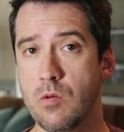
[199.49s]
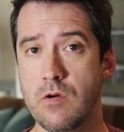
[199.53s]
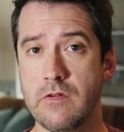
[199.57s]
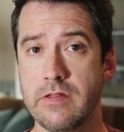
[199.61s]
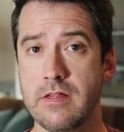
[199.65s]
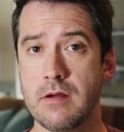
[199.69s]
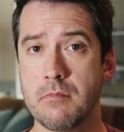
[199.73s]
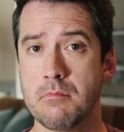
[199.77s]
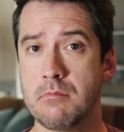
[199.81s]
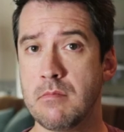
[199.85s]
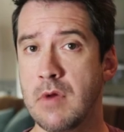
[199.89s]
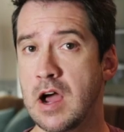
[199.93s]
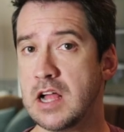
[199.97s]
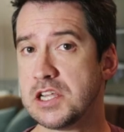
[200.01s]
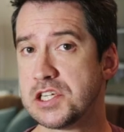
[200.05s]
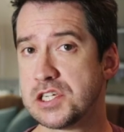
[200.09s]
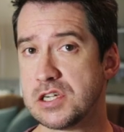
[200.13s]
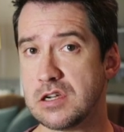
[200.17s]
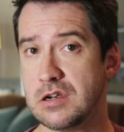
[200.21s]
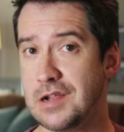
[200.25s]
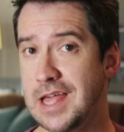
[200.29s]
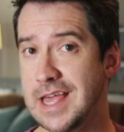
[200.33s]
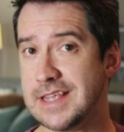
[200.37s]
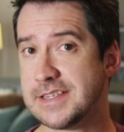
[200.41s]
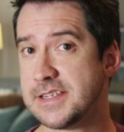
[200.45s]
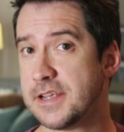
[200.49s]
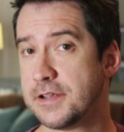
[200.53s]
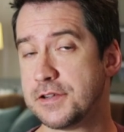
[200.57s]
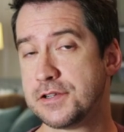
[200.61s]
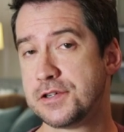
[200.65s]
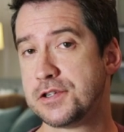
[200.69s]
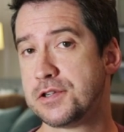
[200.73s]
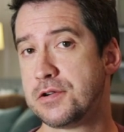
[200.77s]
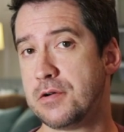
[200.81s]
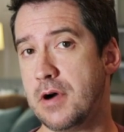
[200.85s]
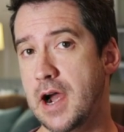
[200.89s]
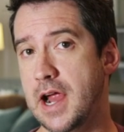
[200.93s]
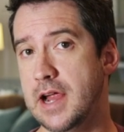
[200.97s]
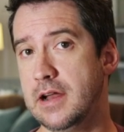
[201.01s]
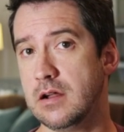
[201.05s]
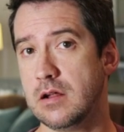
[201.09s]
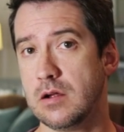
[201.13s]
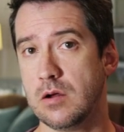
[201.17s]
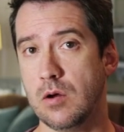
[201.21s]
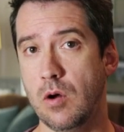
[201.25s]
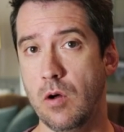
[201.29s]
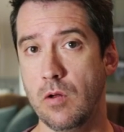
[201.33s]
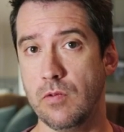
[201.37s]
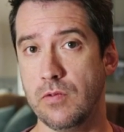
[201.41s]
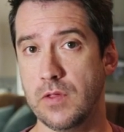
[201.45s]
with much less strain
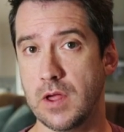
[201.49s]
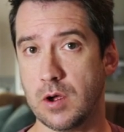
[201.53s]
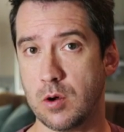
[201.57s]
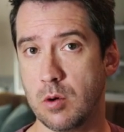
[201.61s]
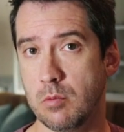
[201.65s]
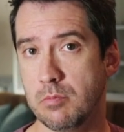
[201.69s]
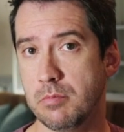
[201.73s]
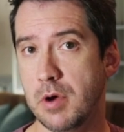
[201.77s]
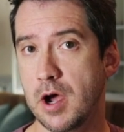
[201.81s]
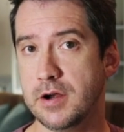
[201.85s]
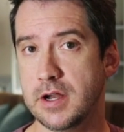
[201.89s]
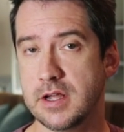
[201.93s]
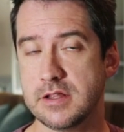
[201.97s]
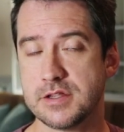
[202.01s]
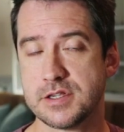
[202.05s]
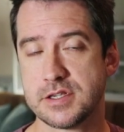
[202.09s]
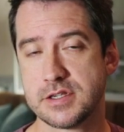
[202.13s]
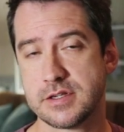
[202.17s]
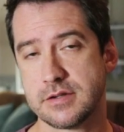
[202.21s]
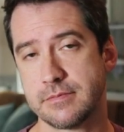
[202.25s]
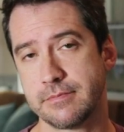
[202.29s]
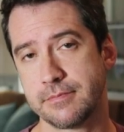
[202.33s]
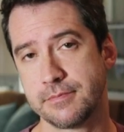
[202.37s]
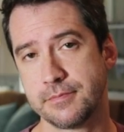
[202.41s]
on the components.